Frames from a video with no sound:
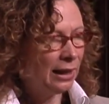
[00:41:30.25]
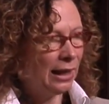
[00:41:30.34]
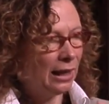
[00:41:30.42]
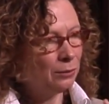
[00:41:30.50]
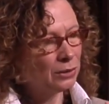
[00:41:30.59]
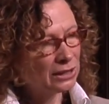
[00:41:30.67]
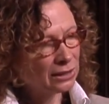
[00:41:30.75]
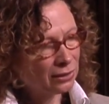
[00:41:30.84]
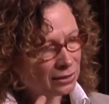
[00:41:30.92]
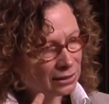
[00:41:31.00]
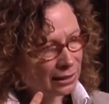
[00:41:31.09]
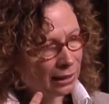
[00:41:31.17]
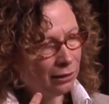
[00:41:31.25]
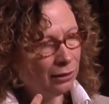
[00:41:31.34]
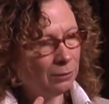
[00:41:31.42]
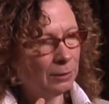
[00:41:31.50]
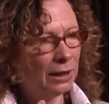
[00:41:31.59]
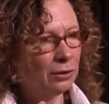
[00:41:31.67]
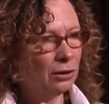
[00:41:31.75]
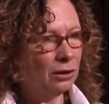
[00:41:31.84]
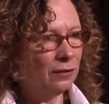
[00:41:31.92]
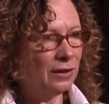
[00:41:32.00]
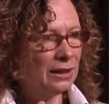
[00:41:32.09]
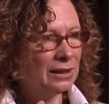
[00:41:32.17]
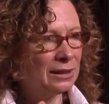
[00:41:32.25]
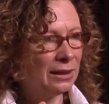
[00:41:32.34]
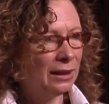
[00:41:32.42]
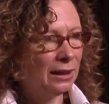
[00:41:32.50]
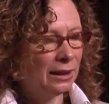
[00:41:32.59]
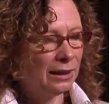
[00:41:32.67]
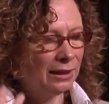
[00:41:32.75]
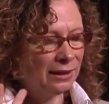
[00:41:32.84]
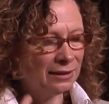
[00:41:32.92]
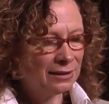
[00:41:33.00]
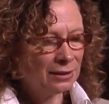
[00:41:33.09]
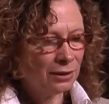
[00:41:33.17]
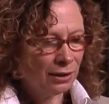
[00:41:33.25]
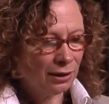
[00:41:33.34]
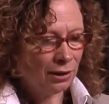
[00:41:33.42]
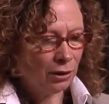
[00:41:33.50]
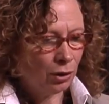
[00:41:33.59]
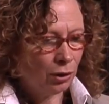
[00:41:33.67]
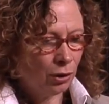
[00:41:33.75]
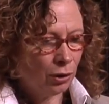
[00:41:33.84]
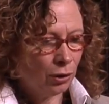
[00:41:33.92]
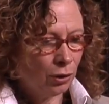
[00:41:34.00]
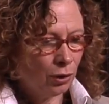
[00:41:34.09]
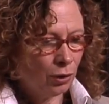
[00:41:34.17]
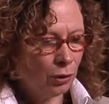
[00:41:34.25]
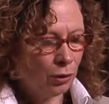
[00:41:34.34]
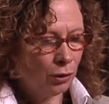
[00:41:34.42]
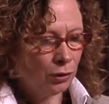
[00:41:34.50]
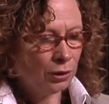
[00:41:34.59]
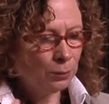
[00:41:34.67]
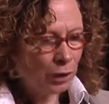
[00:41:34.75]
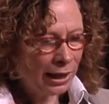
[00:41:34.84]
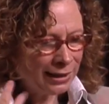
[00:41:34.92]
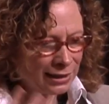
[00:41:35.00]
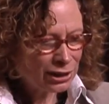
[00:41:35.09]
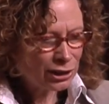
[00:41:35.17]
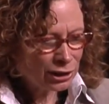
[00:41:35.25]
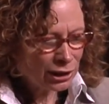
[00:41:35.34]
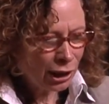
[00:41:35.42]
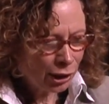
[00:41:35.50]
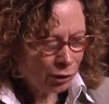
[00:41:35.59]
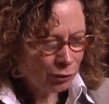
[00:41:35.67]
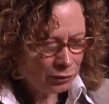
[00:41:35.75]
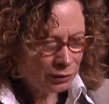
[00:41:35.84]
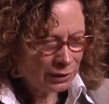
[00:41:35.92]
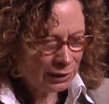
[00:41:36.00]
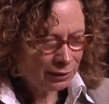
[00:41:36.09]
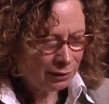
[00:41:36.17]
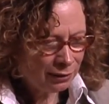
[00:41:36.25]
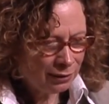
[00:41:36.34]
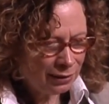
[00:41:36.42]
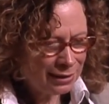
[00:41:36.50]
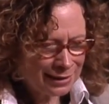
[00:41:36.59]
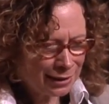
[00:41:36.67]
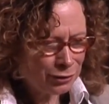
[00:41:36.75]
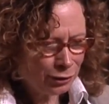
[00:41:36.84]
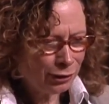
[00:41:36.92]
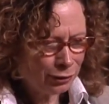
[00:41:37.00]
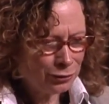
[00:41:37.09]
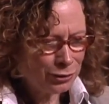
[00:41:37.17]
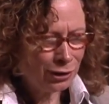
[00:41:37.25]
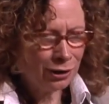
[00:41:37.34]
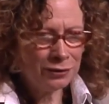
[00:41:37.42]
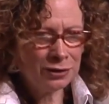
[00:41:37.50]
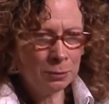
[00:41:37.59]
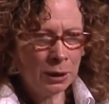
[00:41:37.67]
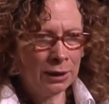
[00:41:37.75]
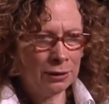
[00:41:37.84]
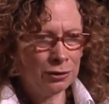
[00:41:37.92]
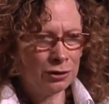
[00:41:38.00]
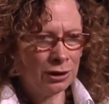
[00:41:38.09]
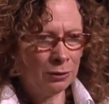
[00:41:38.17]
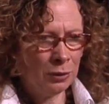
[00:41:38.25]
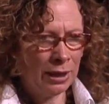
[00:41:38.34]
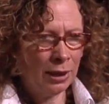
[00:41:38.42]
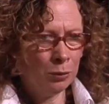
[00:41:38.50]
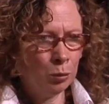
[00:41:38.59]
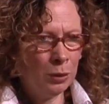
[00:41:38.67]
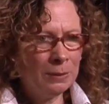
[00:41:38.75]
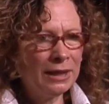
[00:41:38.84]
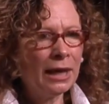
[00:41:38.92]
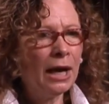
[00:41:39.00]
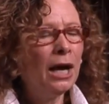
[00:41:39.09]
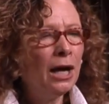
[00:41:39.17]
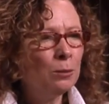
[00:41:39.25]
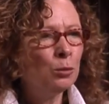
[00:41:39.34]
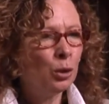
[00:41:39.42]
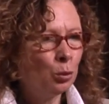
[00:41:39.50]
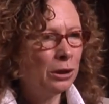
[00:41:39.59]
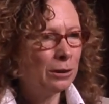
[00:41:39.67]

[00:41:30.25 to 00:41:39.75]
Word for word: And what's so scary about all of this is the brain is so, it's such a little soft sponge, and, and we become what we